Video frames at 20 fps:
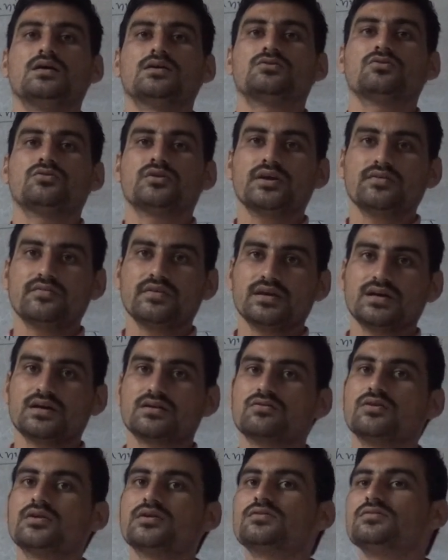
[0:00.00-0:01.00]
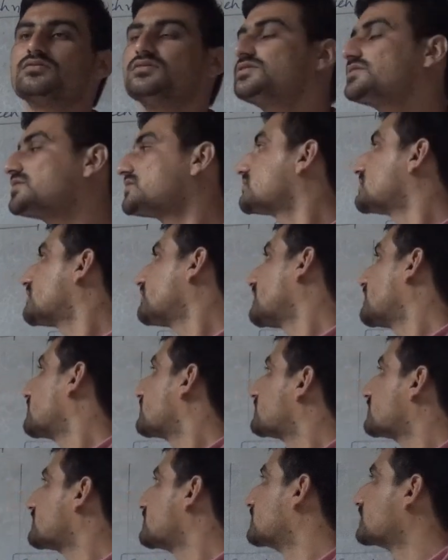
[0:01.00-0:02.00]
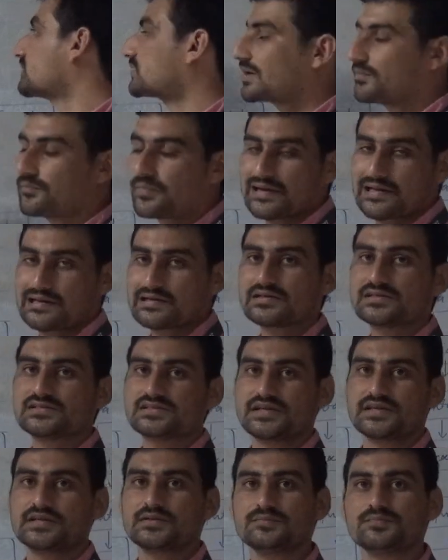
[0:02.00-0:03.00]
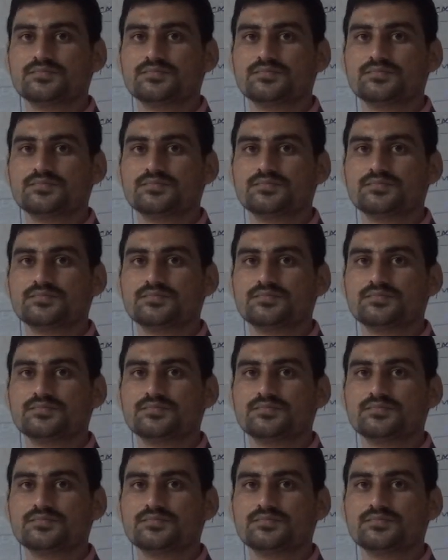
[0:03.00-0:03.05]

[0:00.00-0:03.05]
Today we are going to discuss about compiler design.